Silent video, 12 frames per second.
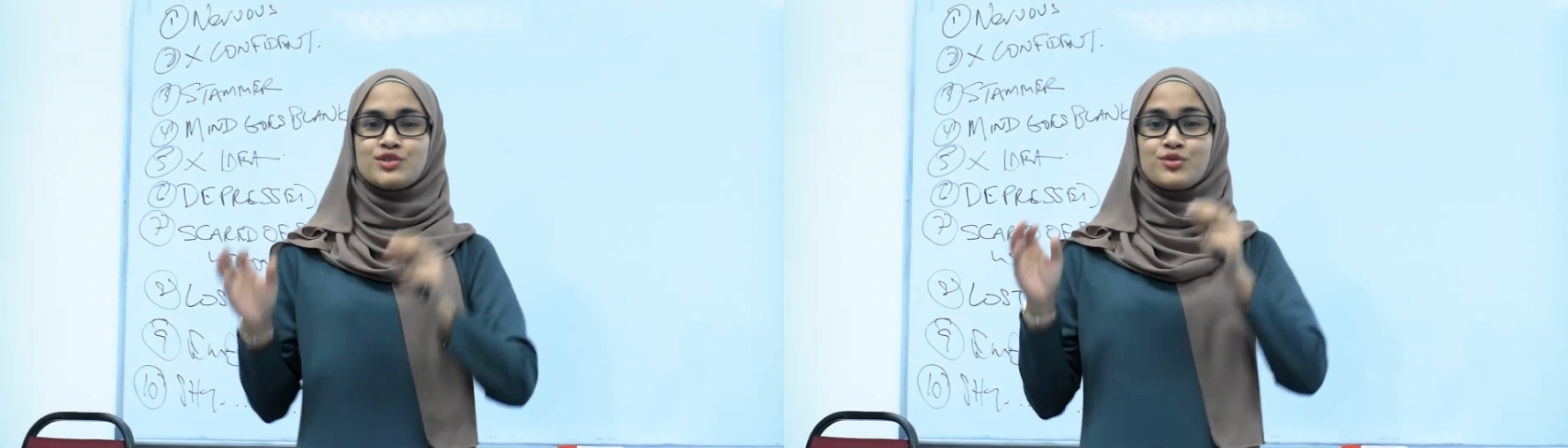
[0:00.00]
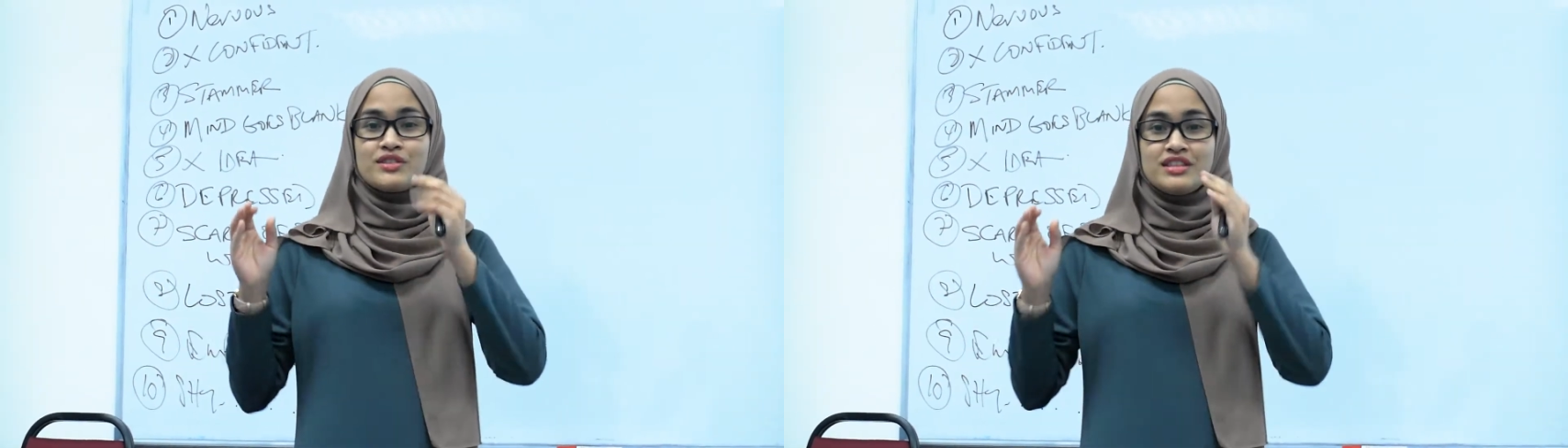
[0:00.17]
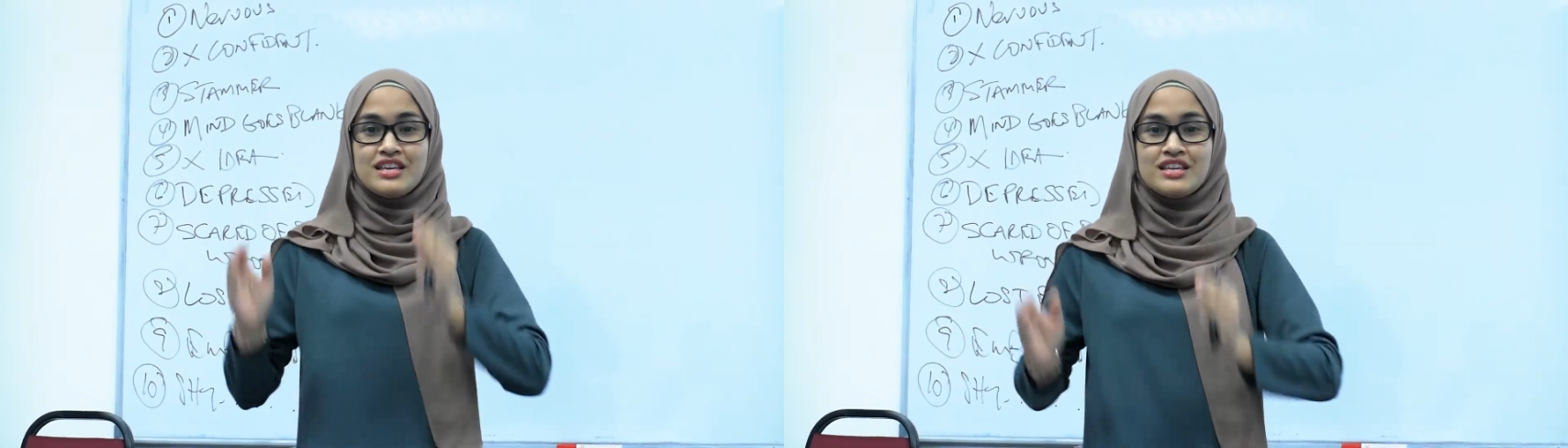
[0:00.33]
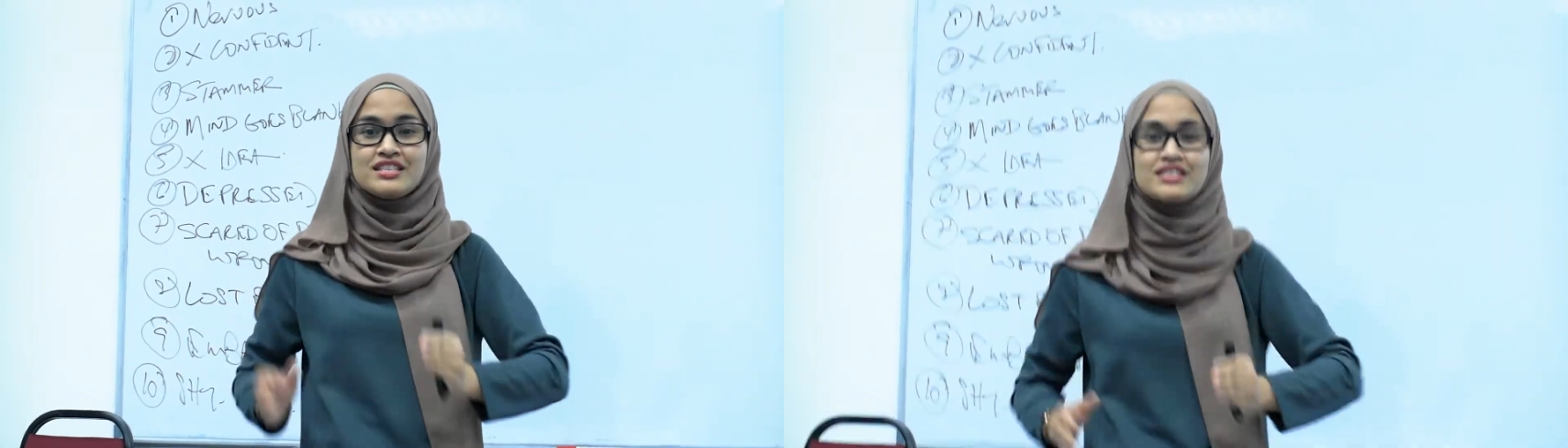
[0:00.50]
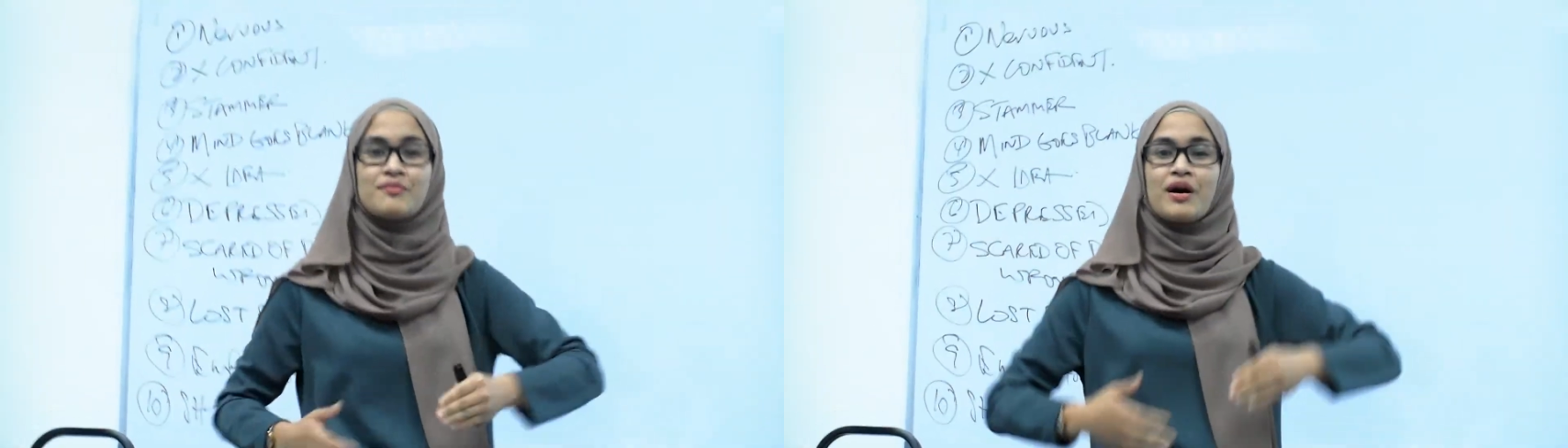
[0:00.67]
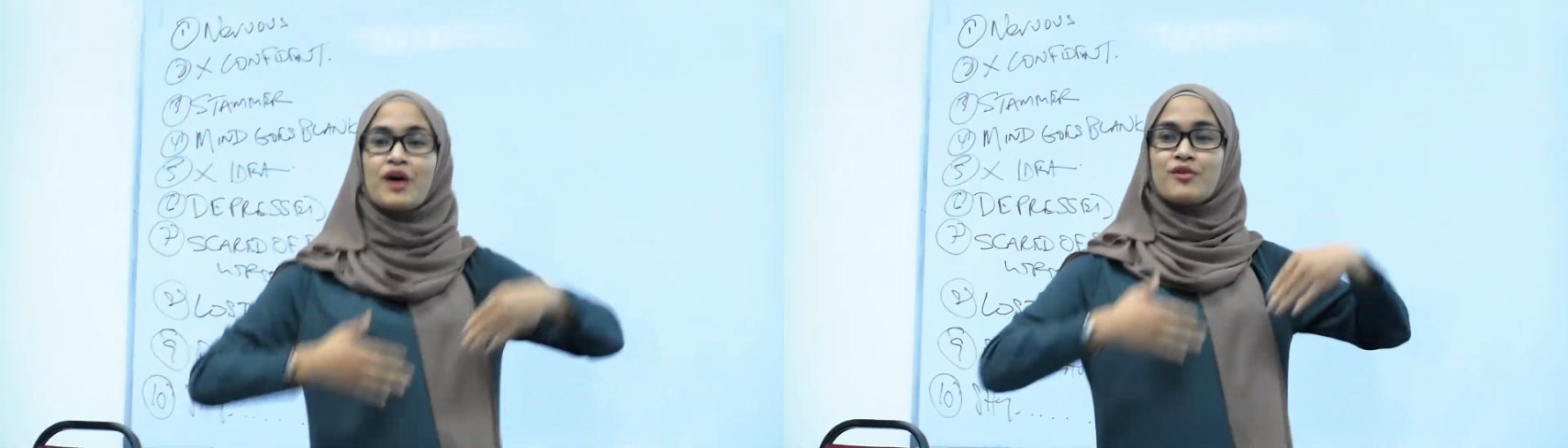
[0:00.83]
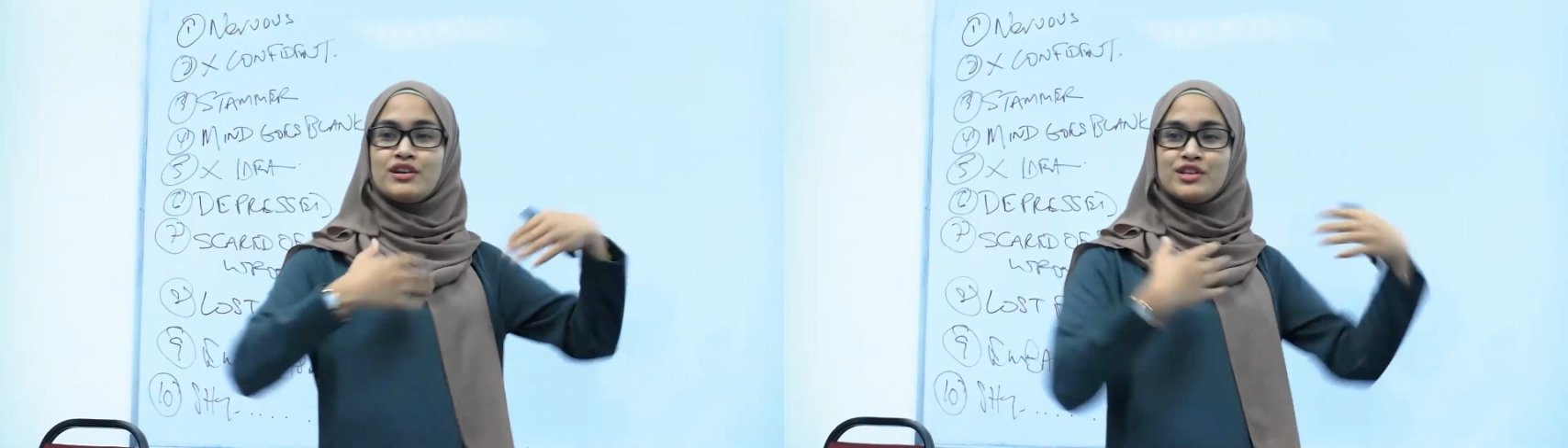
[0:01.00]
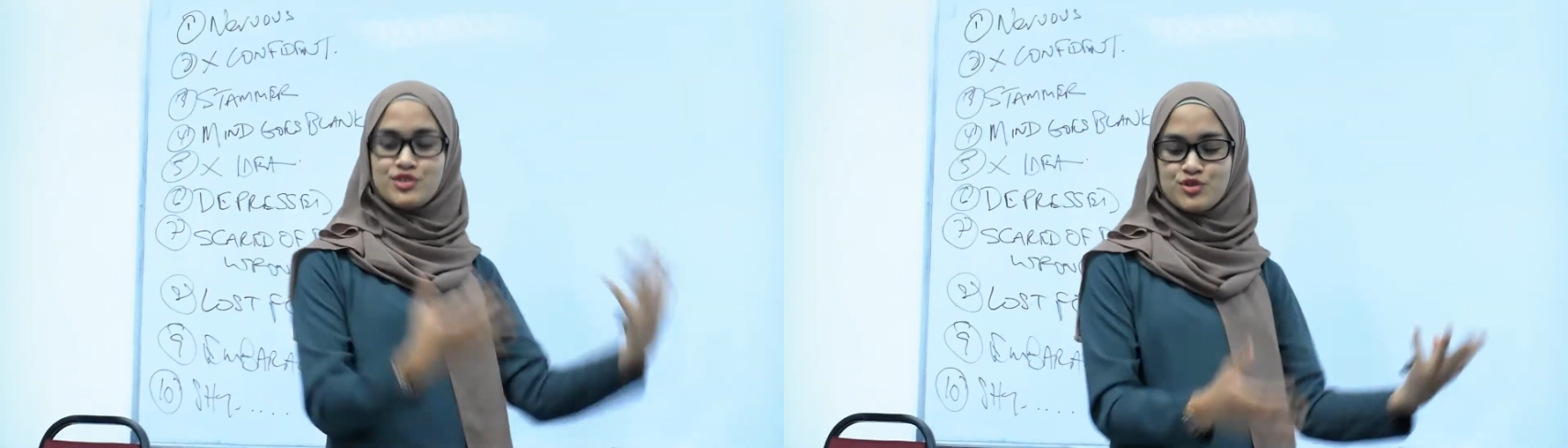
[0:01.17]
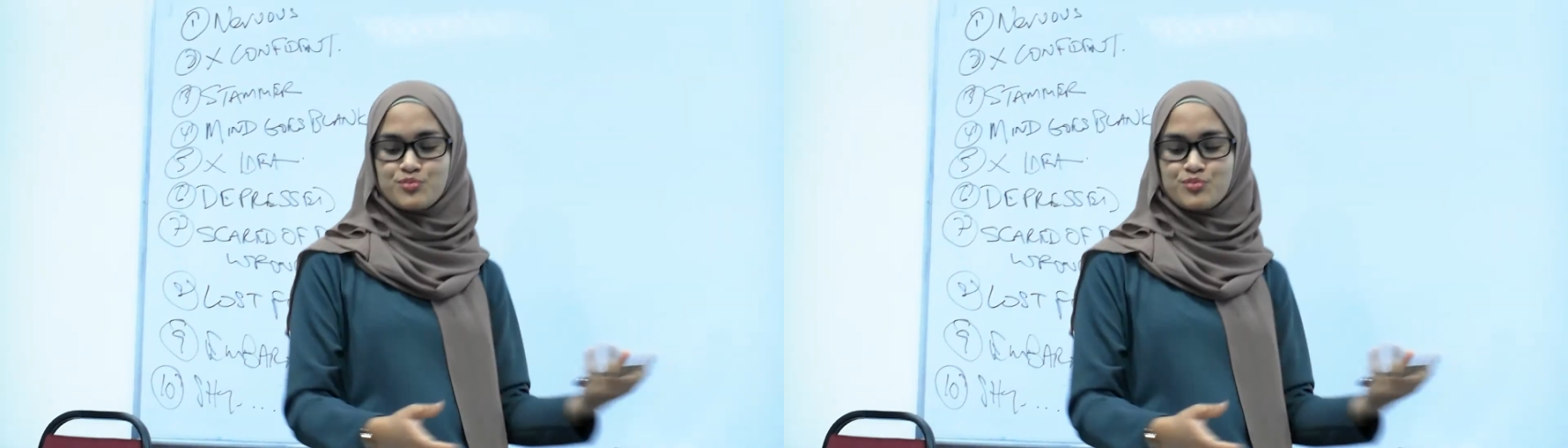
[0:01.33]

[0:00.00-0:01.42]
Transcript: So this somehow leads